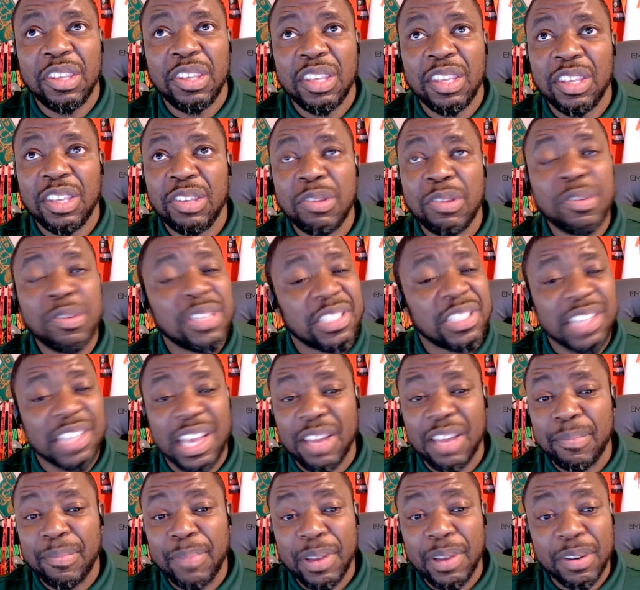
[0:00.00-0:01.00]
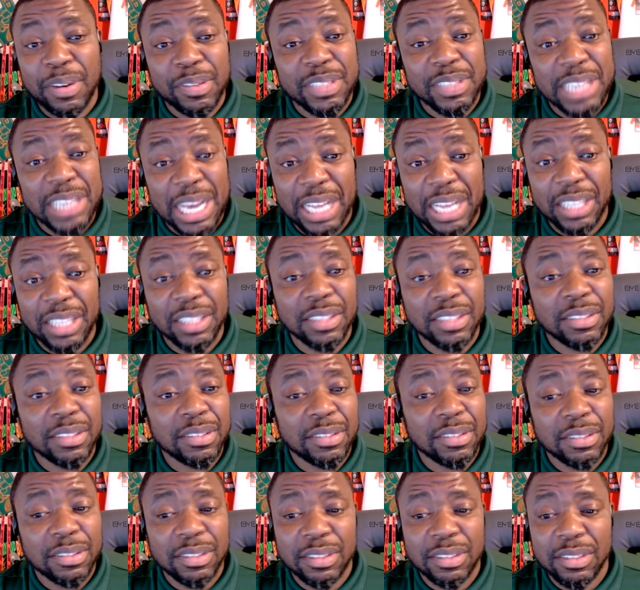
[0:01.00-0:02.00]
you just had better talent.
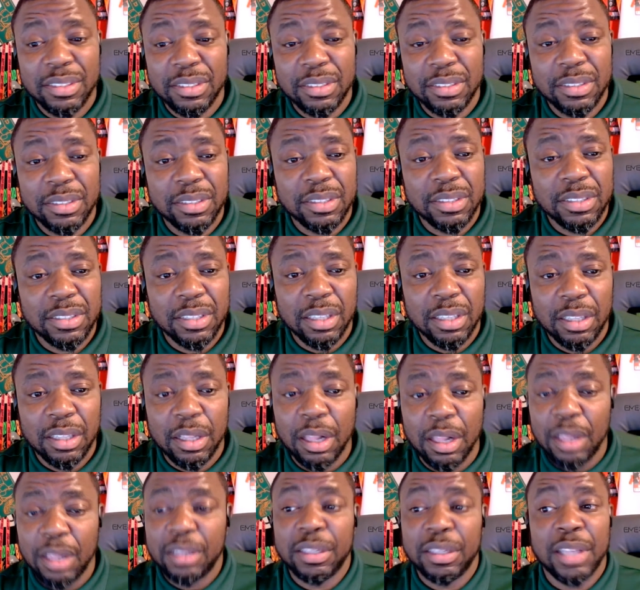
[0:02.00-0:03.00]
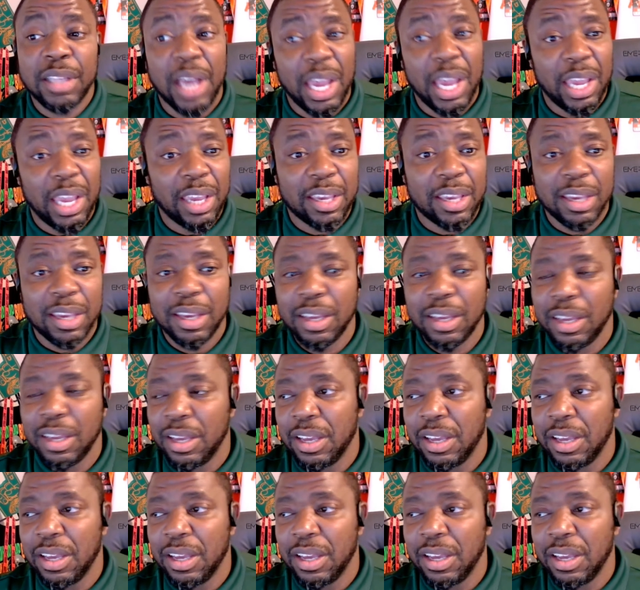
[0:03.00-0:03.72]
Like,